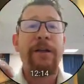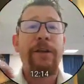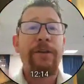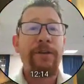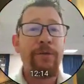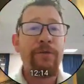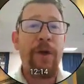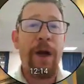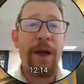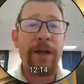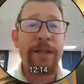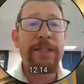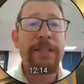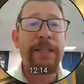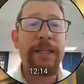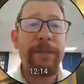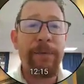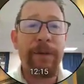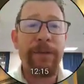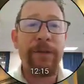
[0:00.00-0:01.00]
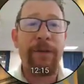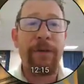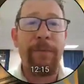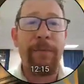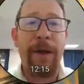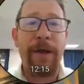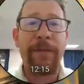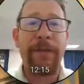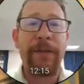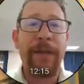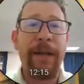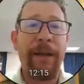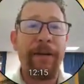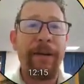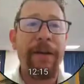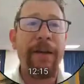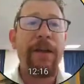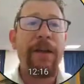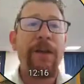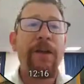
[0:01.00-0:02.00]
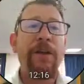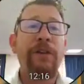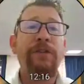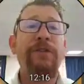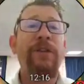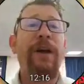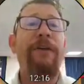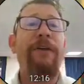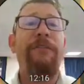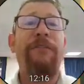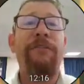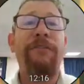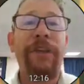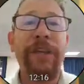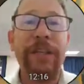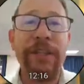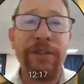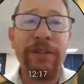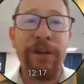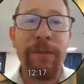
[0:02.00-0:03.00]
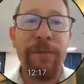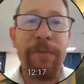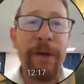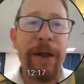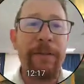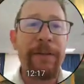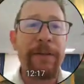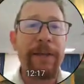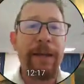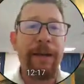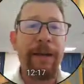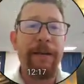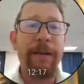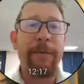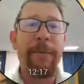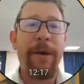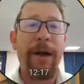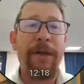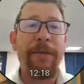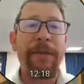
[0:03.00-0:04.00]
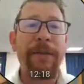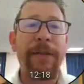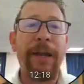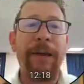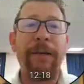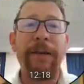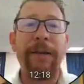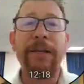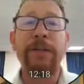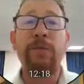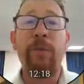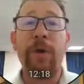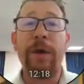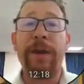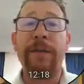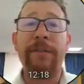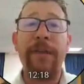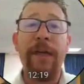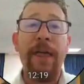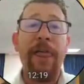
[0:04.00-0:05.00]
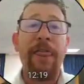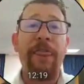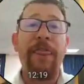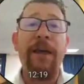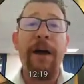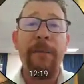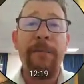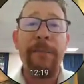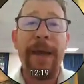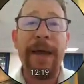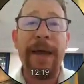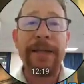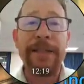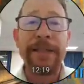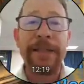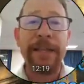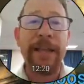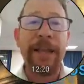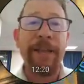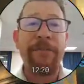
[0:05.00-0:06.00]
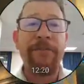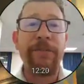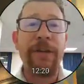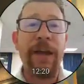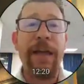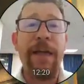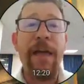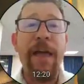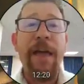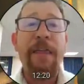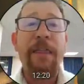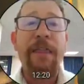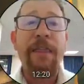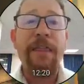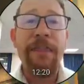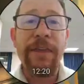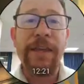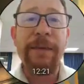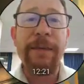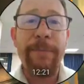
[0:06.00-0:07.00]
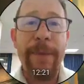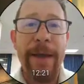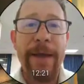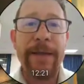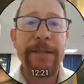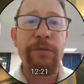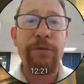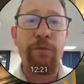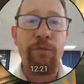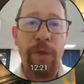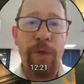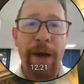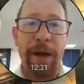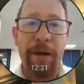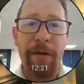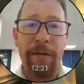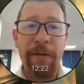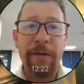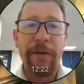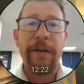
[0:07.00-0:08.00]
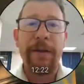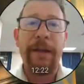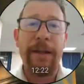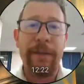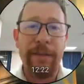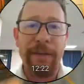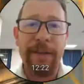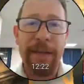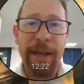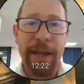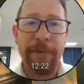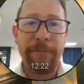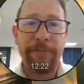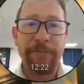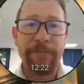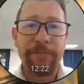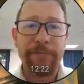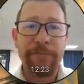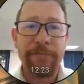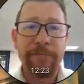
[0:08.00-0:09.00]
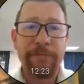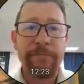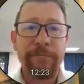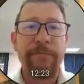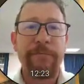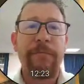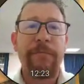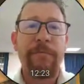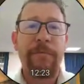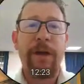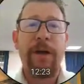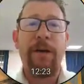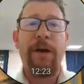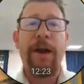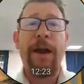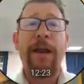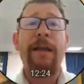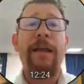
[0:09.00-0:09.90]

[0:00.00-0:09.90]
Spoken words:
Do not sleep on your Apothecary. Do not feed your Apothecary. Apothecary is one of the best, if not the best, rare in the game. All right.